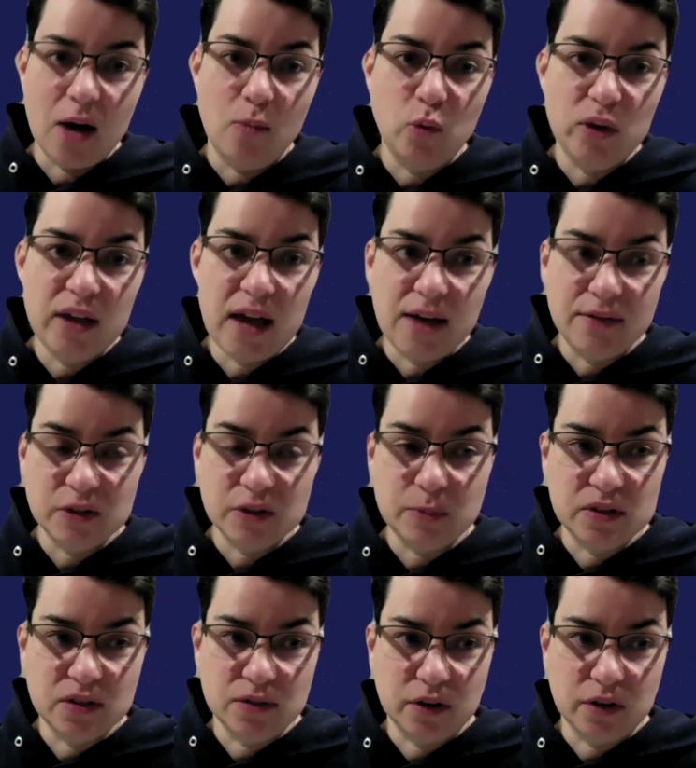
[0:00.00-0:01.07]
We have a
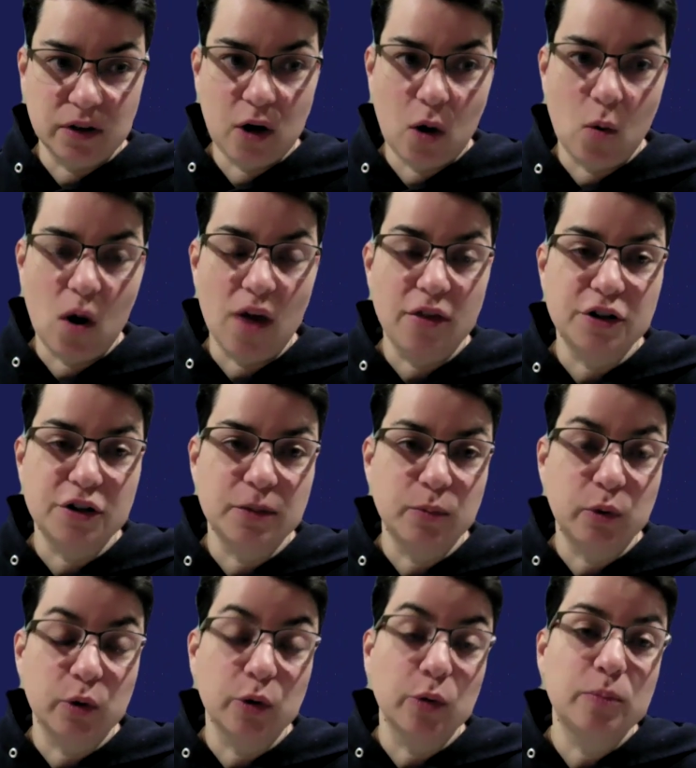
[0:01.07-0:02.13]
specific co-authorship
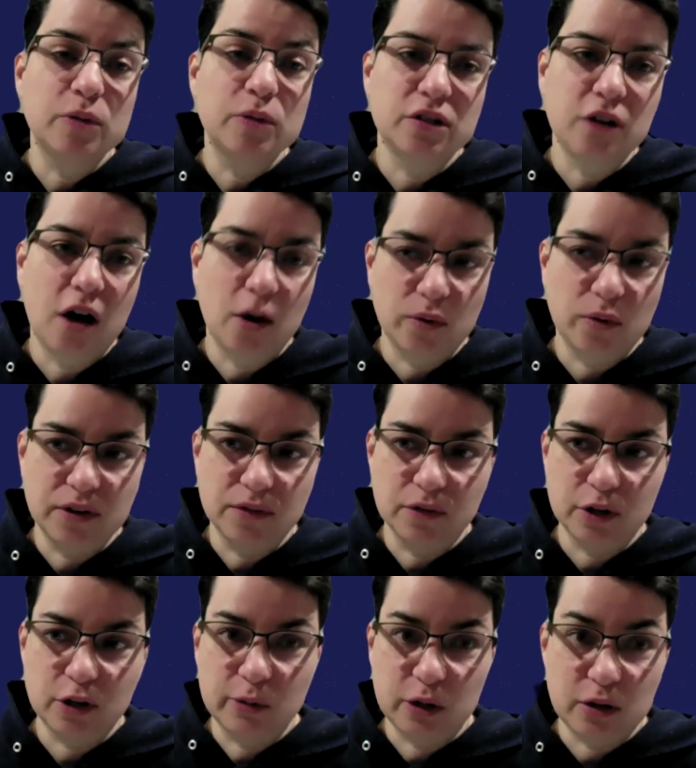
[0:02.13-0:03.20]
group to talk with
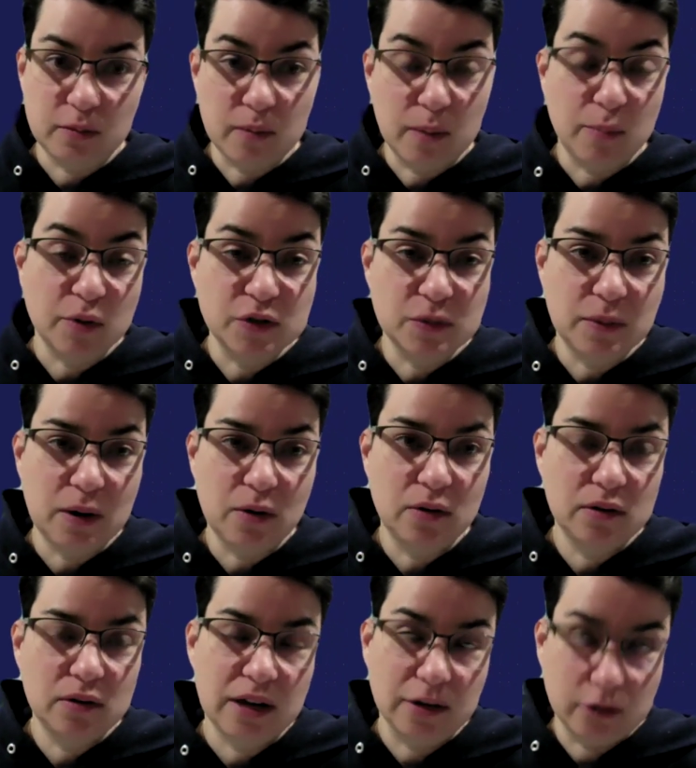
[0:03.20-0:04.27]
different community members about,
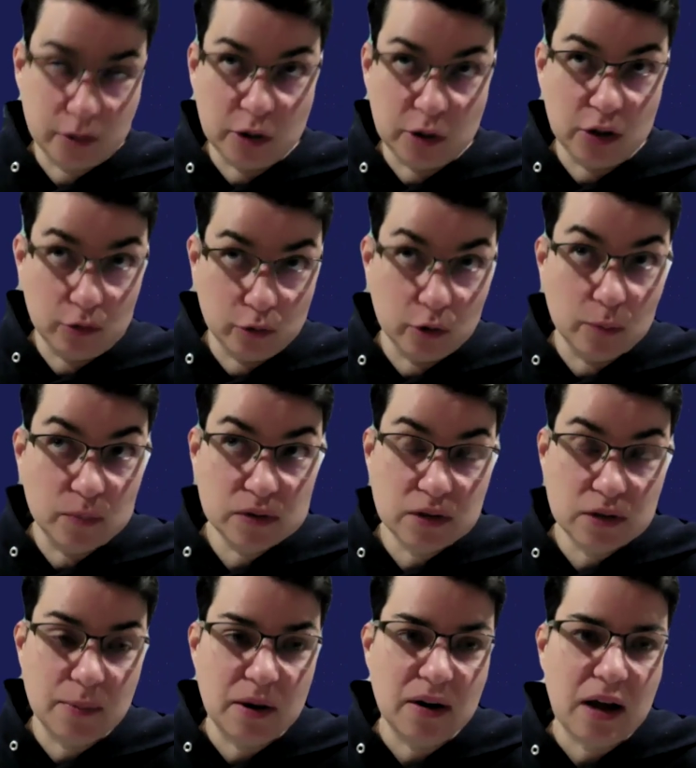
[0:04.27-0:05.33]
and community groups
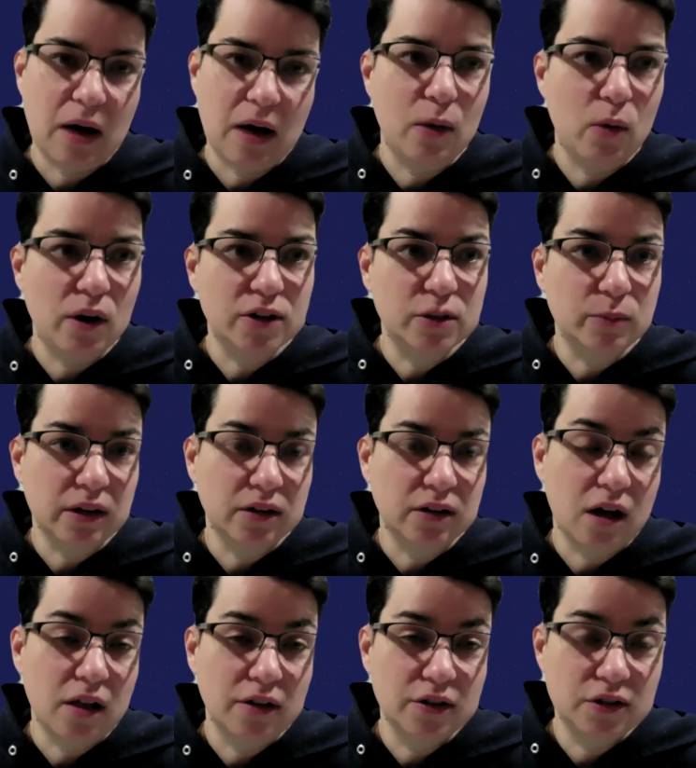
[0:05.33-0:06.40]
about how they want to be
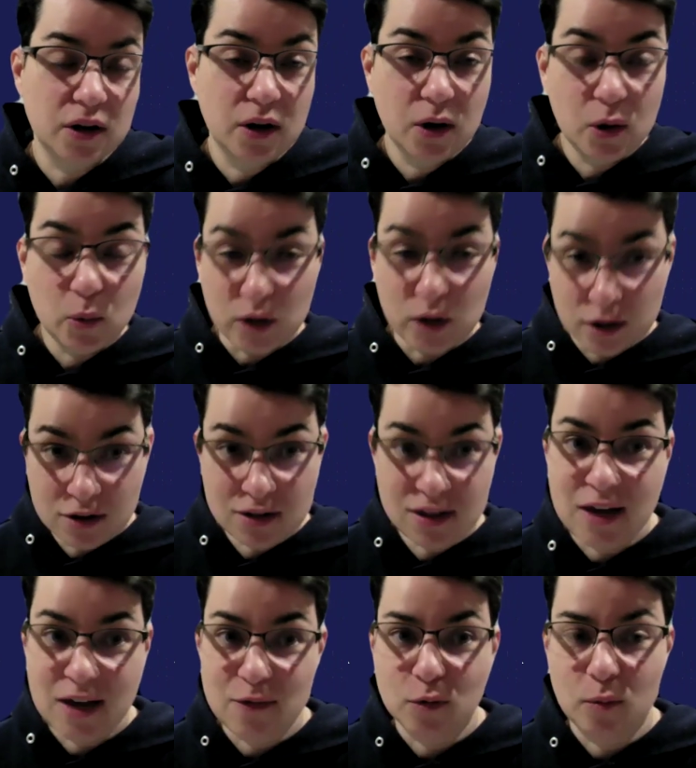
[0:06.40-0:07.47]
acknowledged. We currently
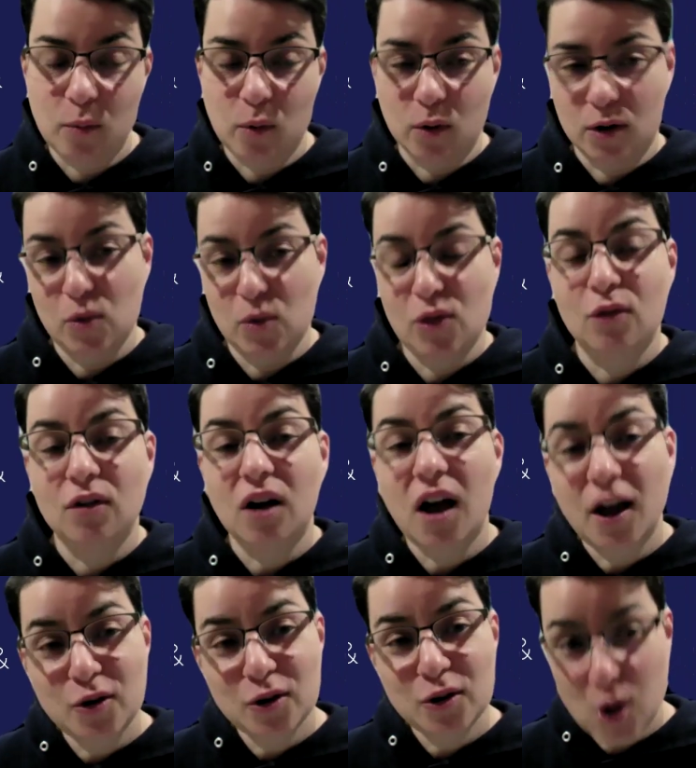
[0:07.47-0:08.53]
have a report with over
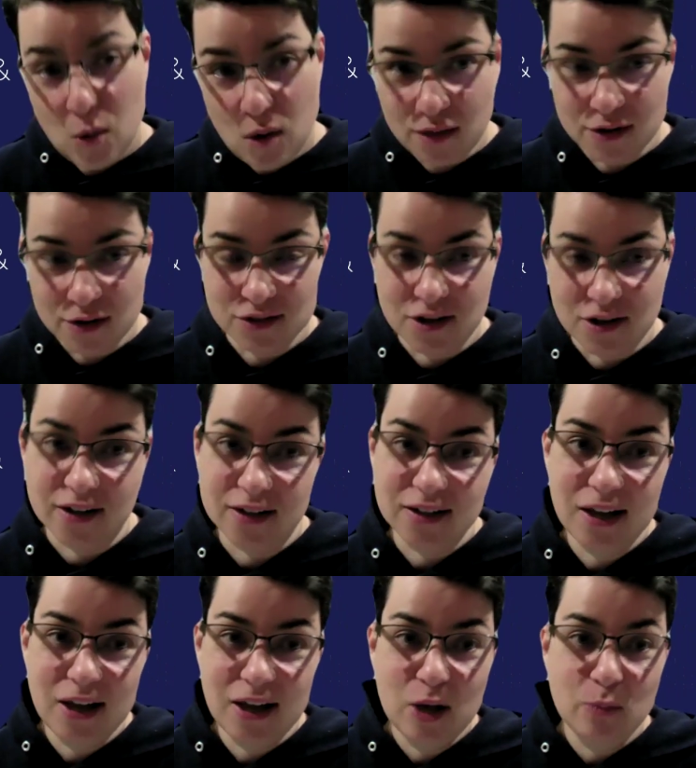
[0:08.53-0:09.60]
100 co-authors on it
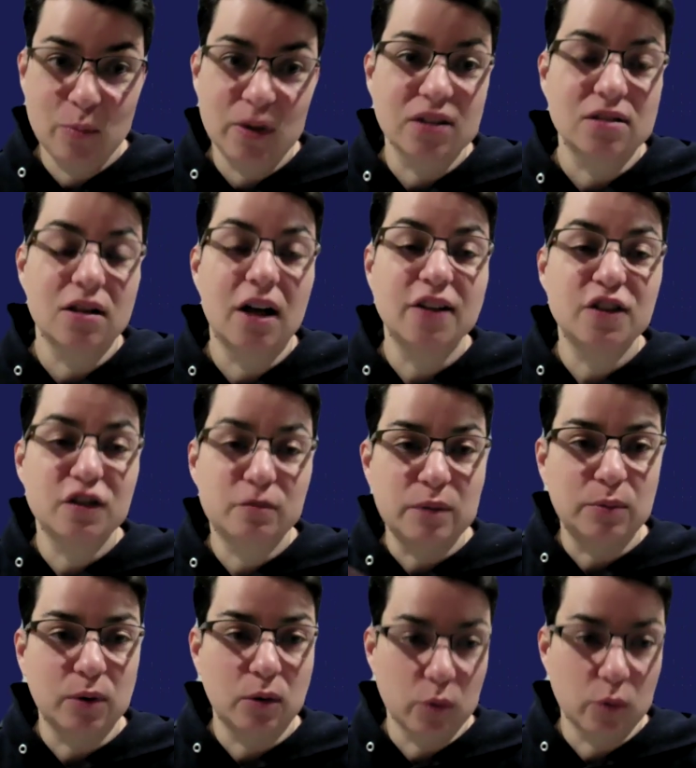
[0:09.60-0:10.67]
because lots of
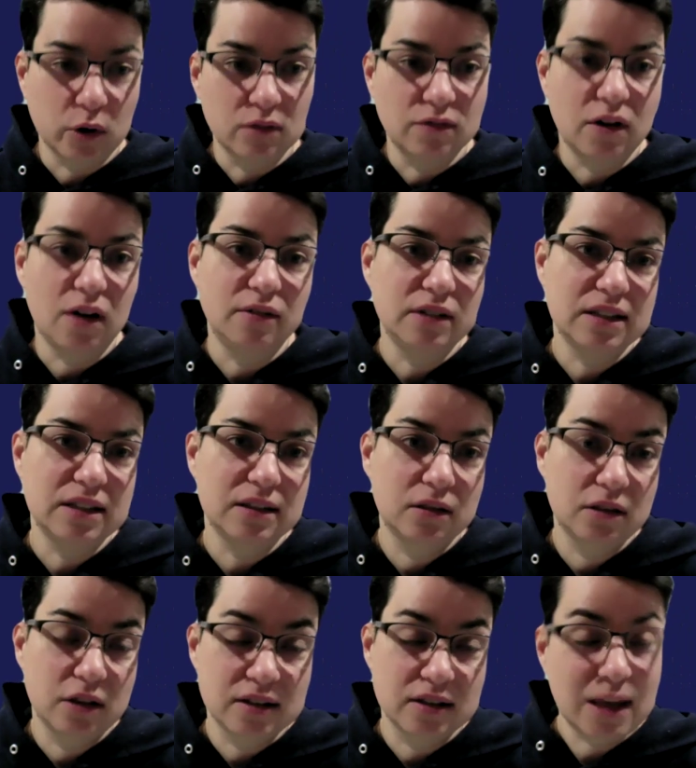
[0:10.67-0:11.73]
people were involved in
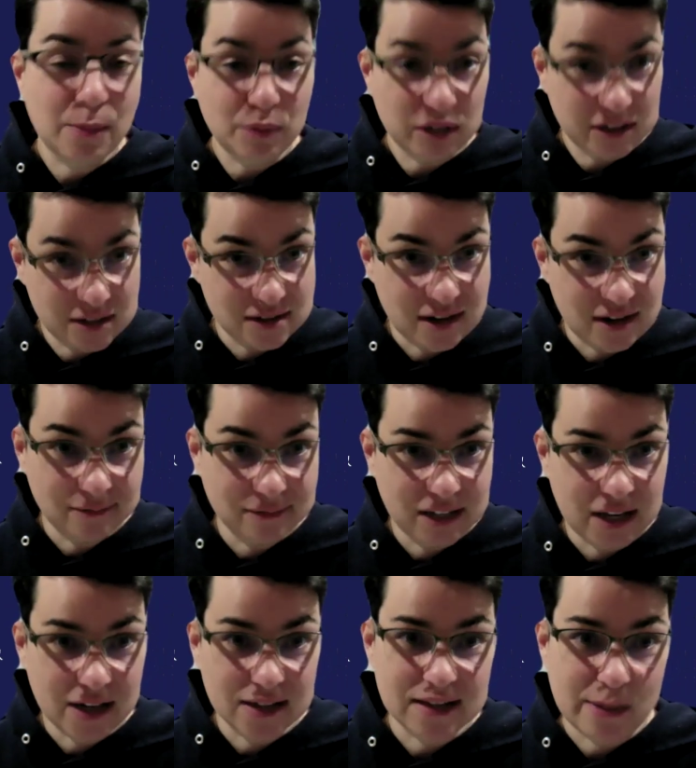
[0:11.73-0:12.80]
the sampling design,
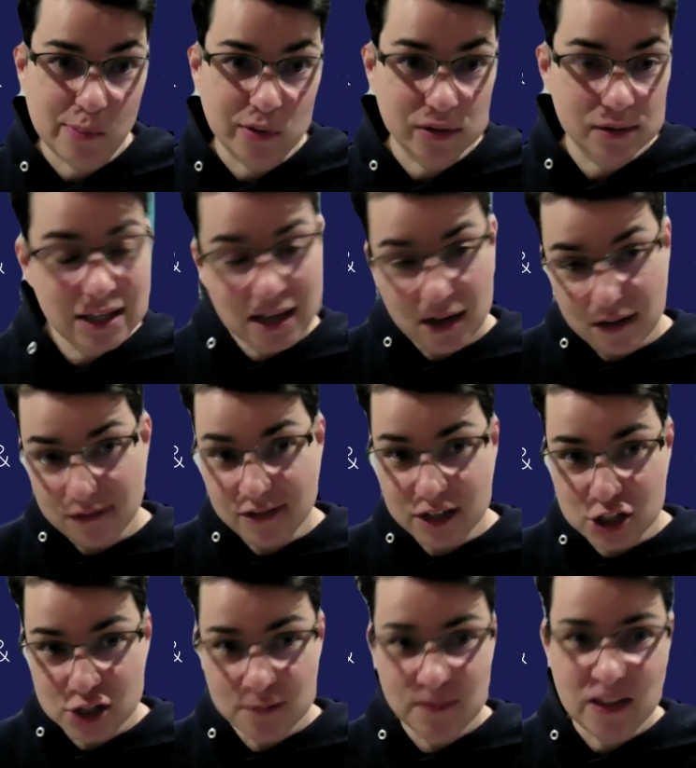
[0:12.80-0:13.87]
getting samples, getting
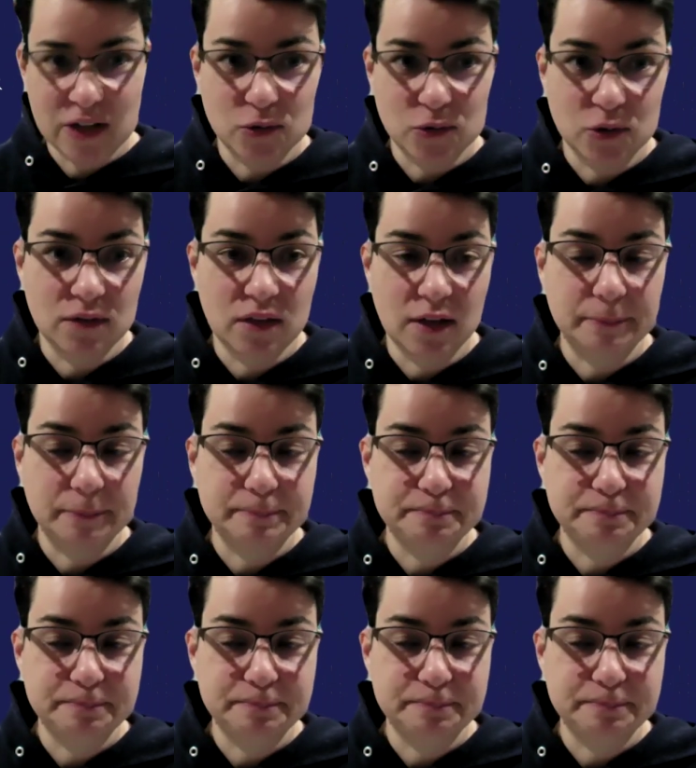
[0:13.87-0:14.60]
fish, that sort of thing.